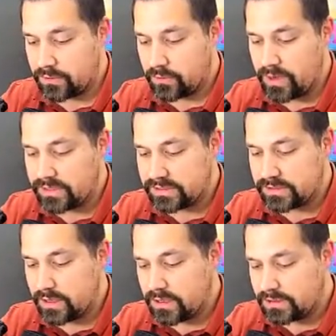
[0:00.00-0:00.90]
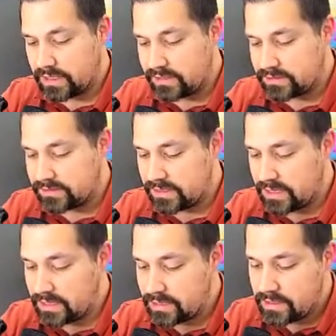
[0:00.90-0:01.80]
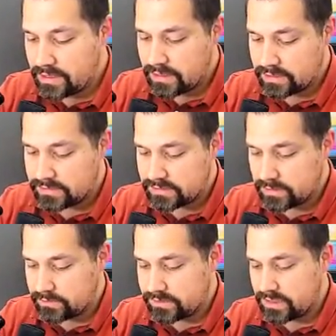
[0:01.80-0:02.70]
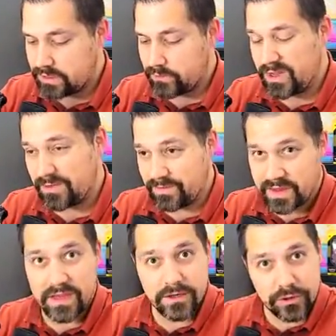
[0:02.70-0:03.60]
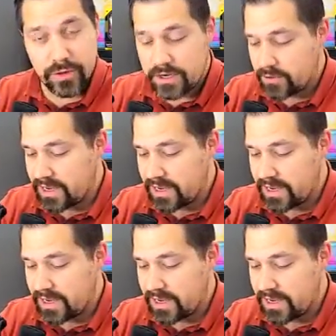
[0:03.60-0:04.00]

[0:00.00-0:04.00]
a great start, I'd say. Getting a subset, well, trainer